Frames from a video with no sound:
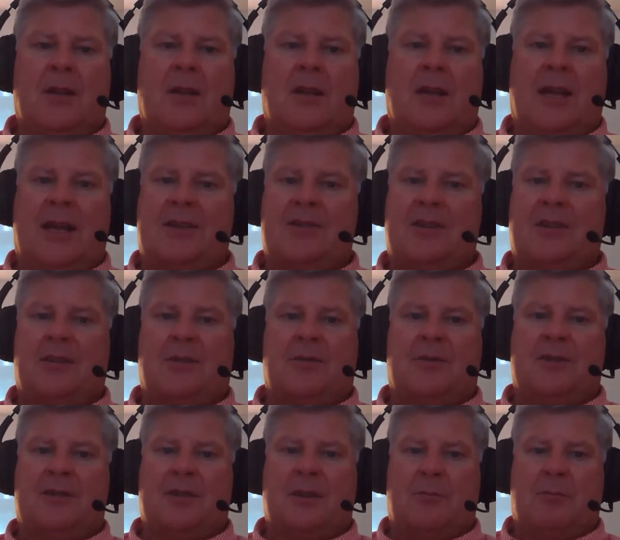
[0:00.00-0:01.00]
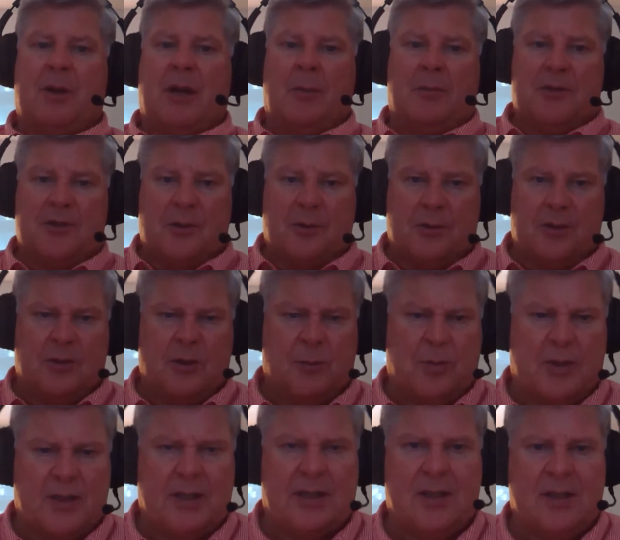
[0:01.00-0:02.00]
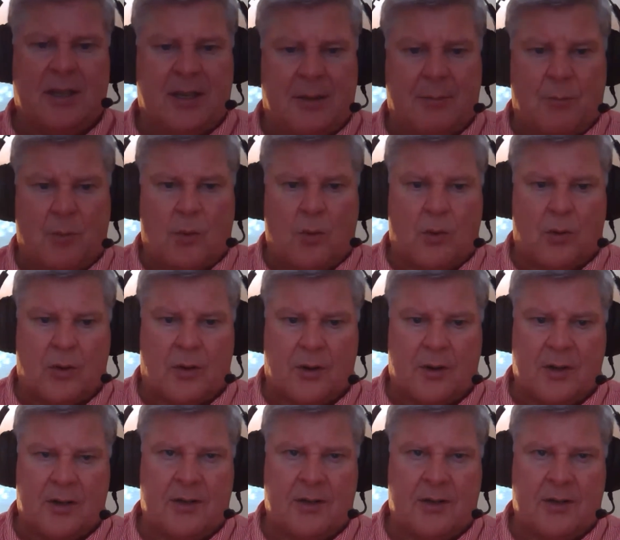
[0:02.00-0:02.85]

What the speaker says: actually, there isn't a possible duplicate anymore